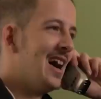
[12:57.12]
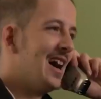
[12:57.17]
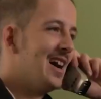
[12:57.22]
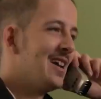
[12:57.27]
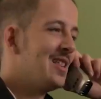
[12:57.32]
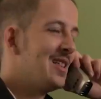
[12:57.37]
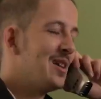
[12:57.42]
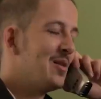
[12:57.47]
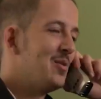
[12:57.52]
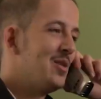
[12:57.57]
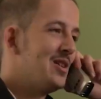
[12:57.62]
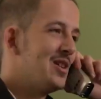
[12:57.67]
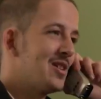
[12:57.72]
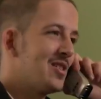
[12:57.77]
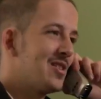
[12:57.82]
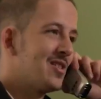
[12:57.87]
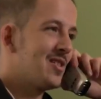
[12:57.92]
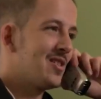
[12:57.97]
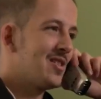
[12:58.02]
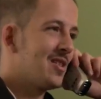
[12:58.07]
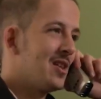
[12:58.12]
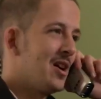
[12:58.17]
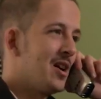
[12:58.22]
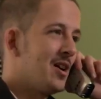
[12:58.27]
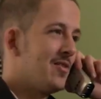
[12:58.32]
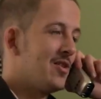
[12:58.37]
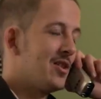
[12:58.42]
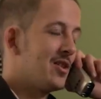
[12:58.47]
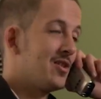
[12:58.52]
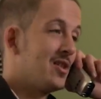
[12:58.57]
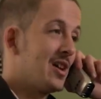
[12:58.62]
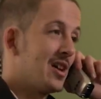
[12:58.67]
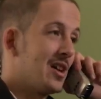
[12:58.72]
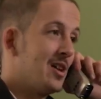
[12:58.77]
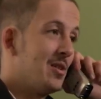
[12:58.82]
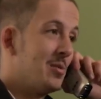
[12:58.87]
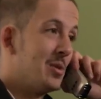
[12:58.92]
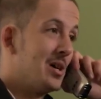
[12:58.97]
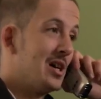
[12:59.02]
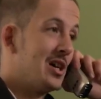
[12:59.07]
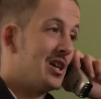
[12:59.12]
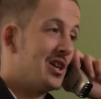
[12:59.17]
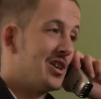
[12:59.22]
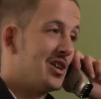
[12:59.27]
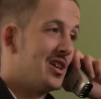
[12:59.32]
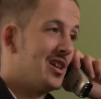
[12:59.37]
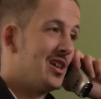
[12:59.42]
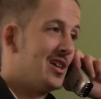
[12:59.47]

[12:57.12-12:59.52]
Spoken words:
I think we just thought of our second wish.